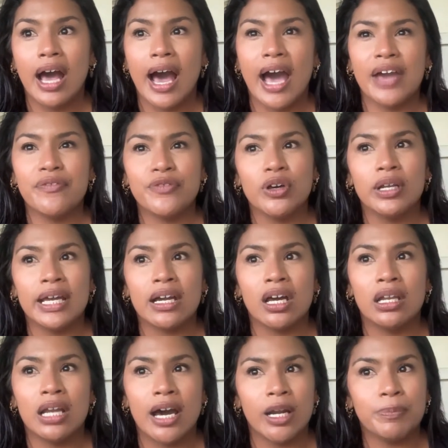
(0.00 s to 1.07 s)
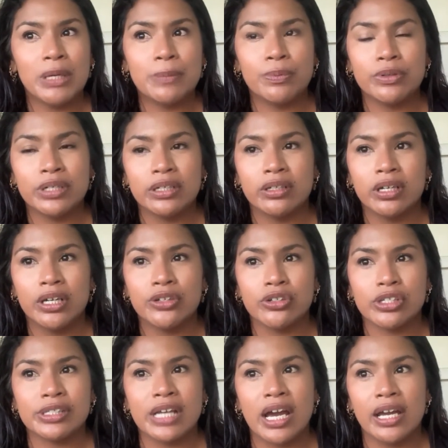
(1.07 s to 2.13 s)
I feel like a lot of people need to
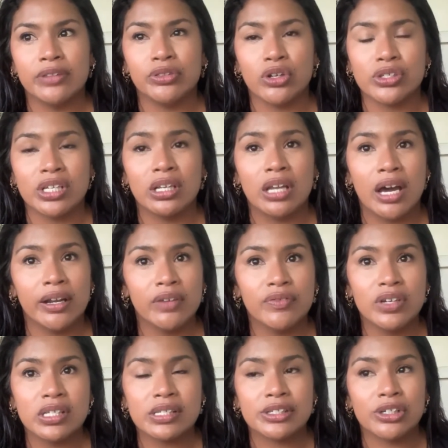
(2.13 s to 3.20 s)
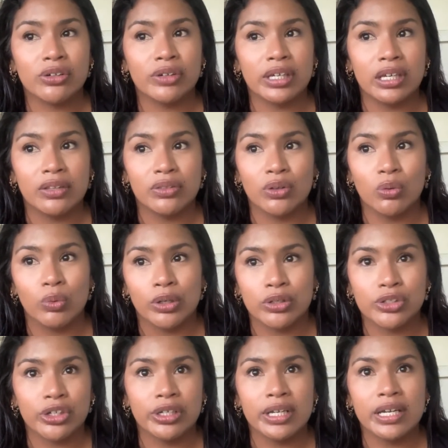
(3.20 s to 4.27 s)
understand there's a lot of us still in the
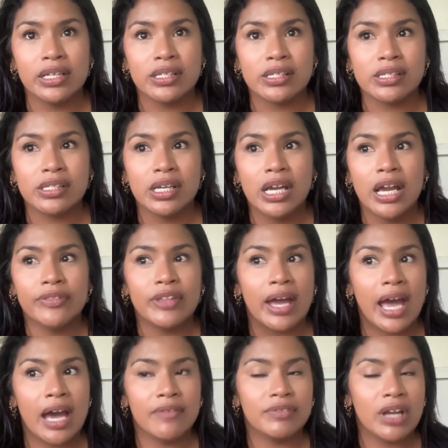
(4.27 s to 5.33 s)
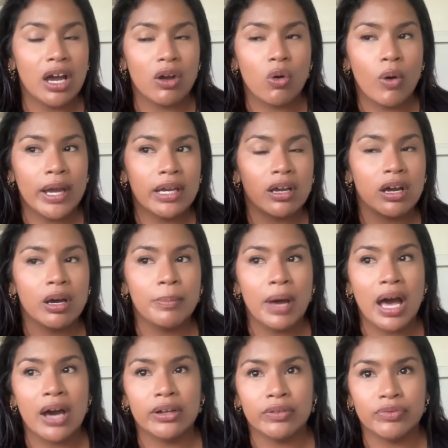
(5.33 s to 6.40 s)
wilderness that have not quite come
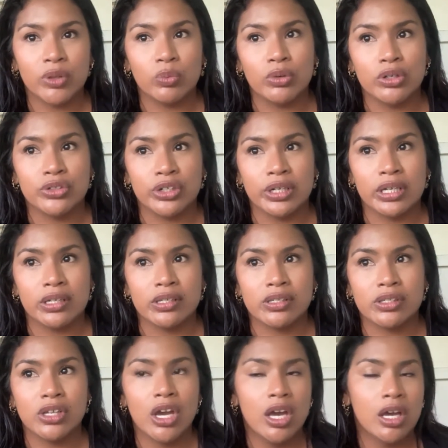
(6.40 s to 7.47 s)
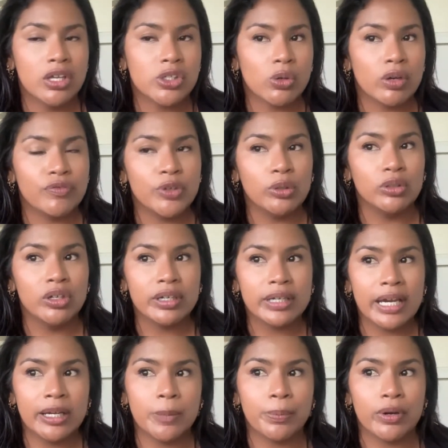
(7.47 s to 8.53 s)
out of the wilderness. So if you look
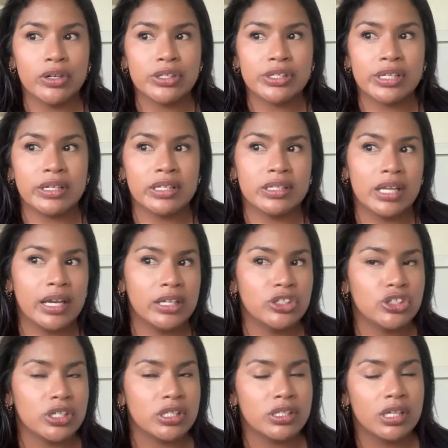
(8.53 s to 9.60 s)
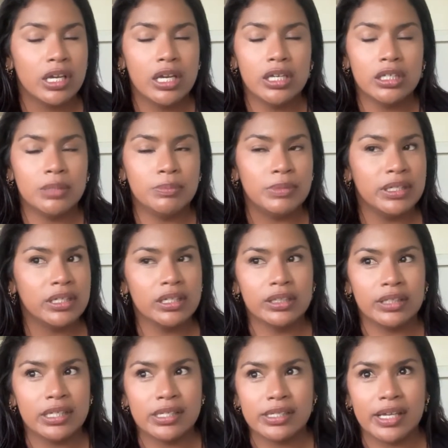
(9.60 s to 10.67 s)
at a person and just
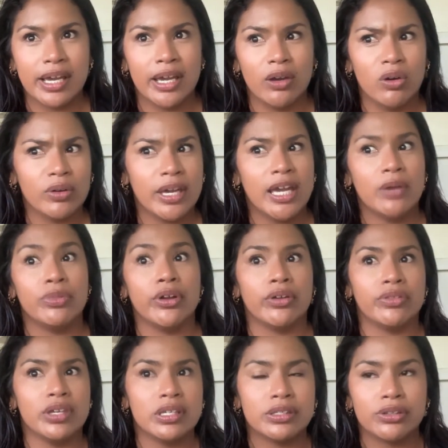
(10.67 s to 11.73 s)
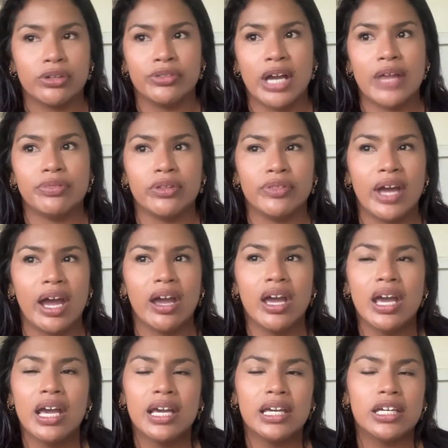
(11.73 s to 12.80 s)
immediately say, okay, they're this, they're that,
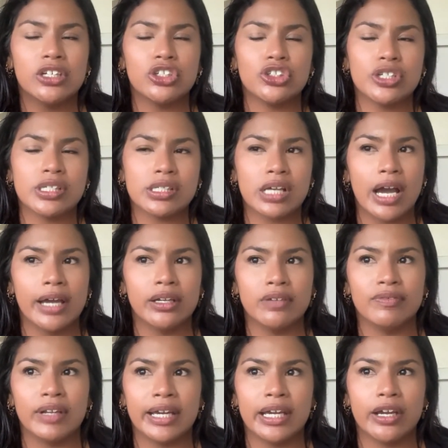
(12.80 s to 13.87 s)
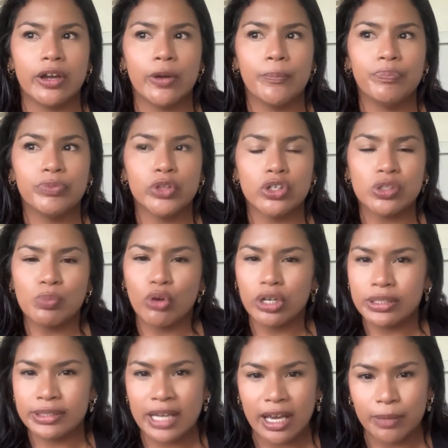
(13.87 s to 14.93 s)
it's just kind of like there's more
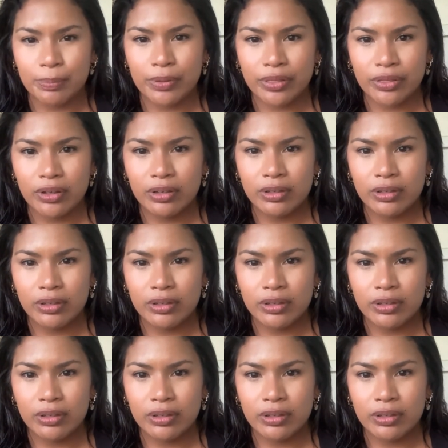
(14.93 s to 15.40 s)
depth.